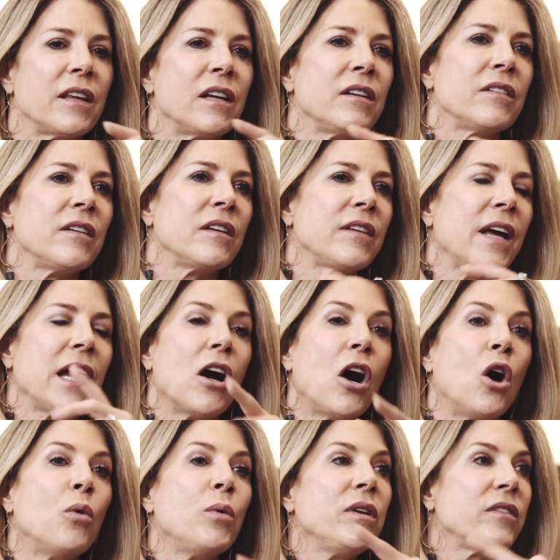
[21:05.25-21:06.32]
Then it says, hey,
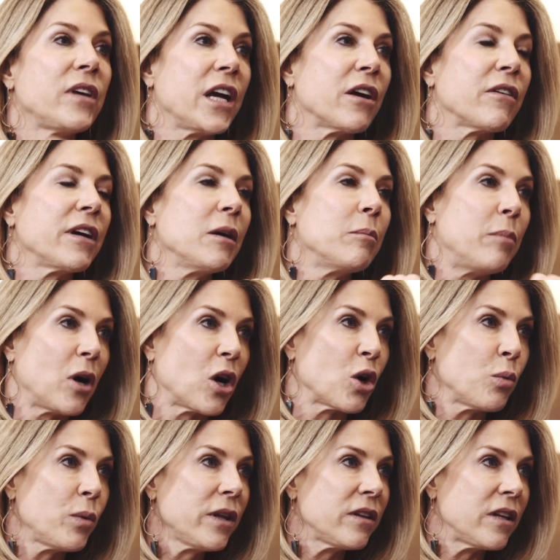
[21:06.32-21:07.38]
always carry a bar
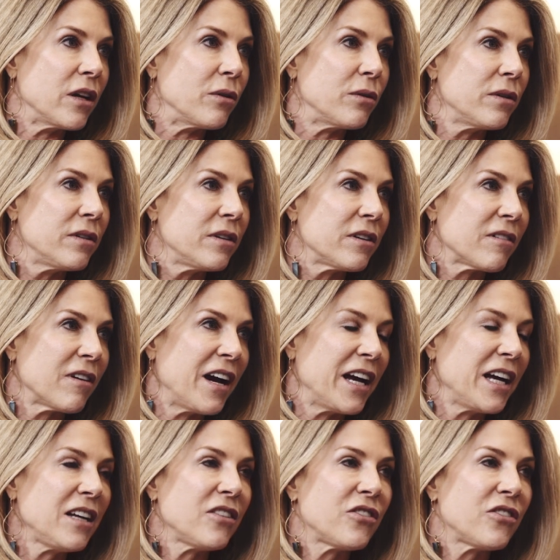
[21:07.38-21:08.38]
with you, right?